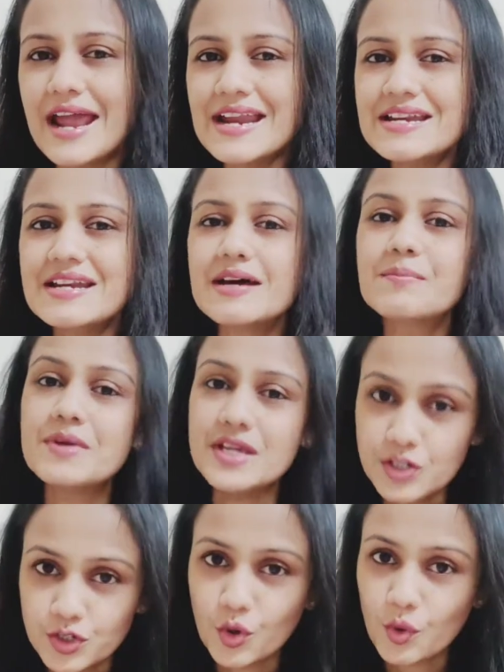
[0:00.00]
end up
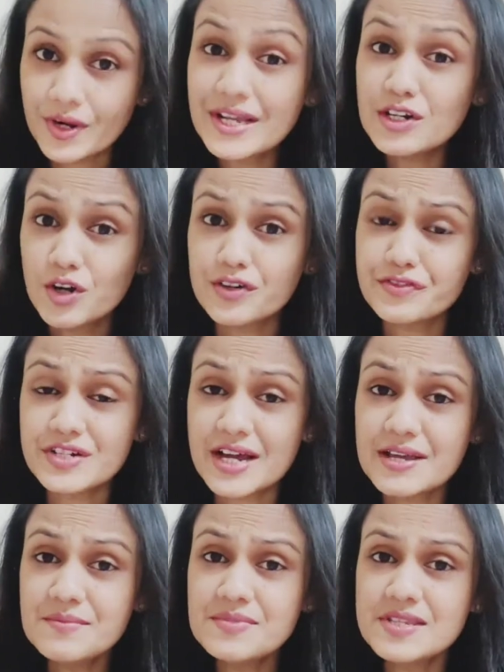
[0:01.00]
ignoring a lot of
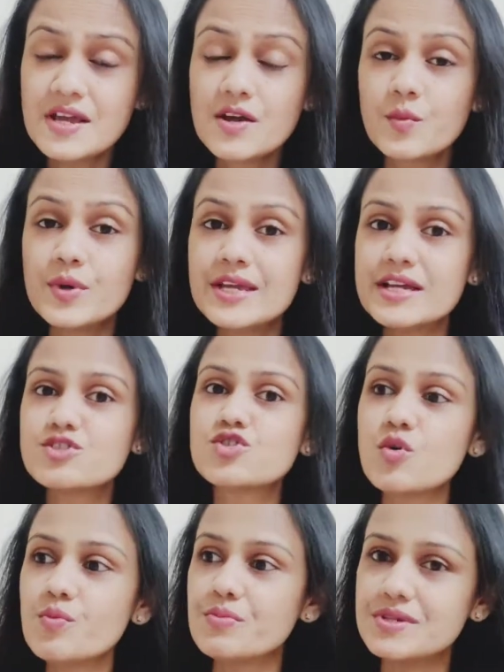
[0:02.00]
times. We get
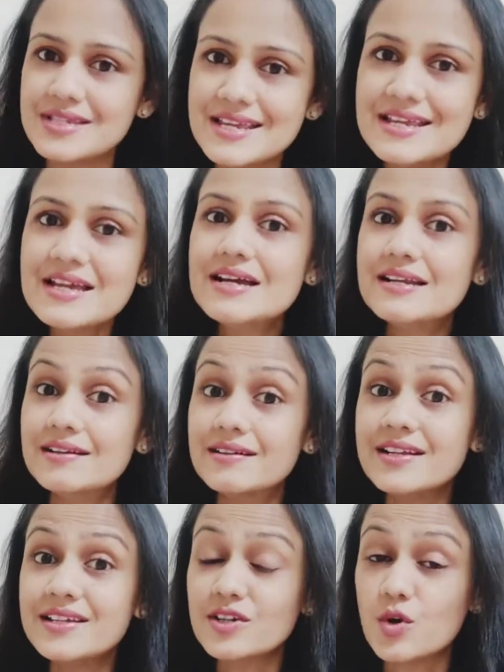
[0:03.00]
so busy
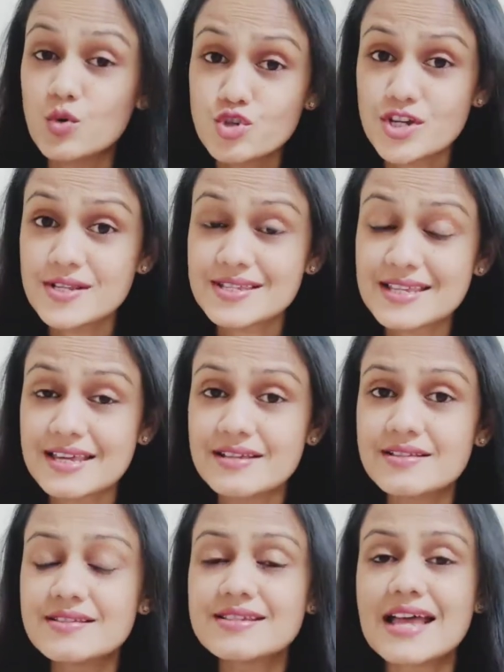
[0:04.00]
learning the coaching
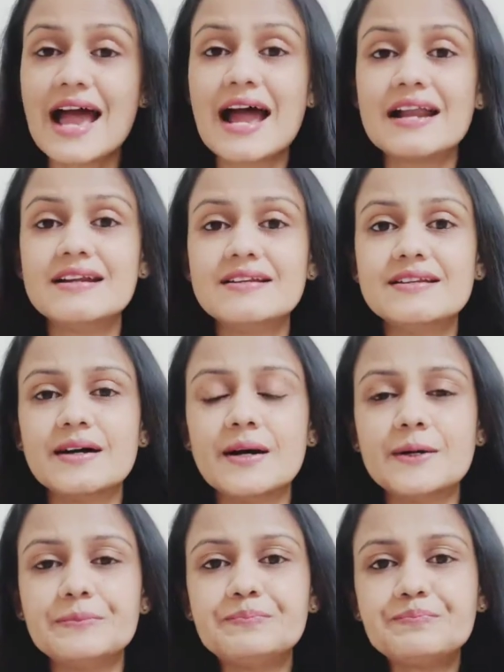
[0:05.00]
skills and
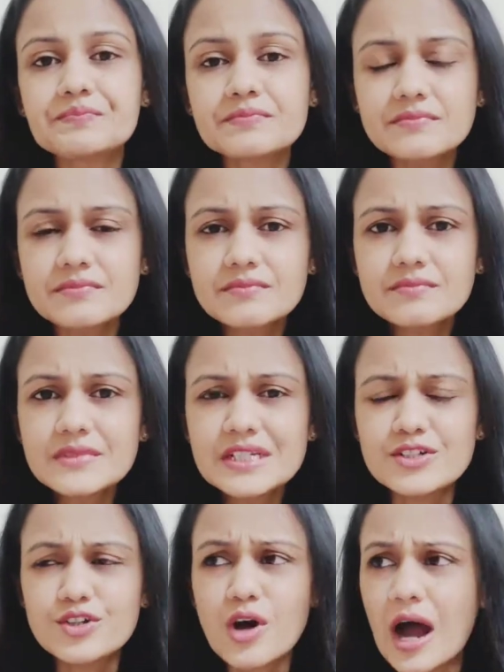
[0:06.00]

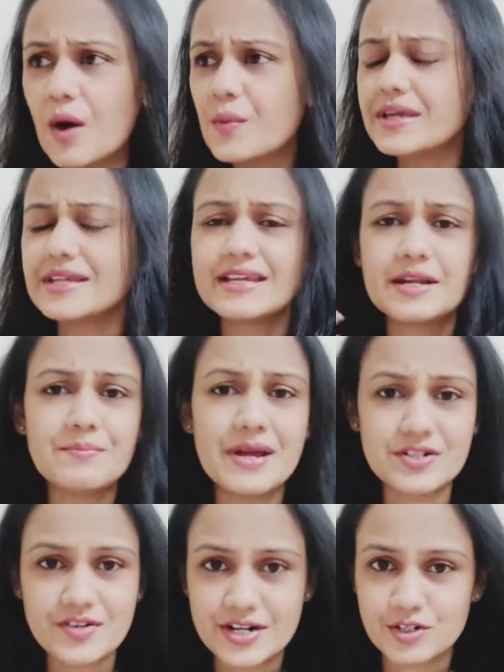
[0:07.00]
how we can get
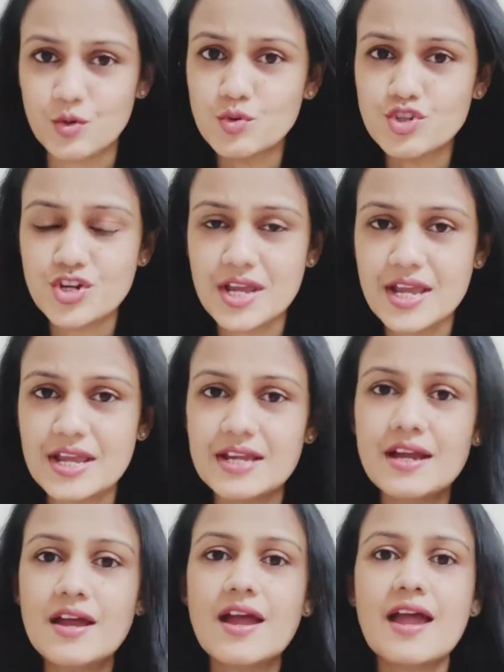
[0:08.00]
better at
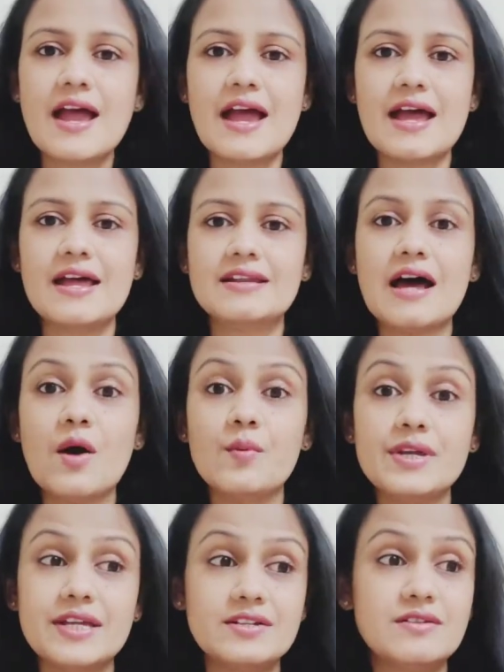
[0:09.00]
coaching and
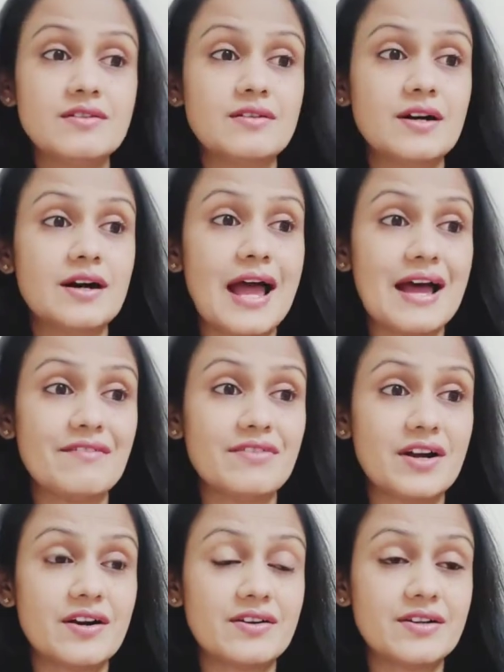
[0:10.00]
how we can
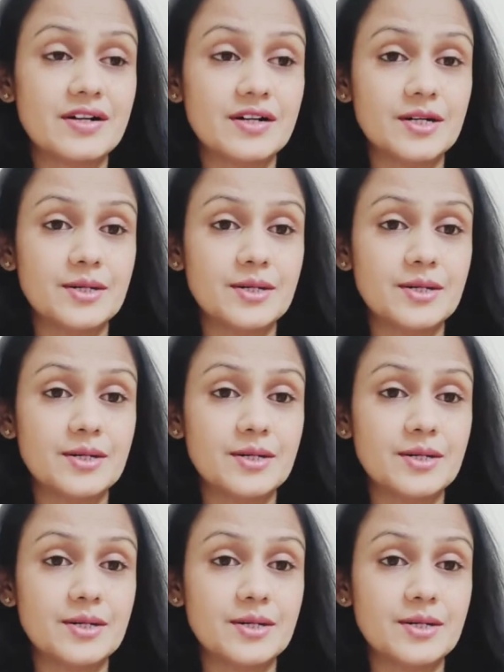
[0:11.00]
have our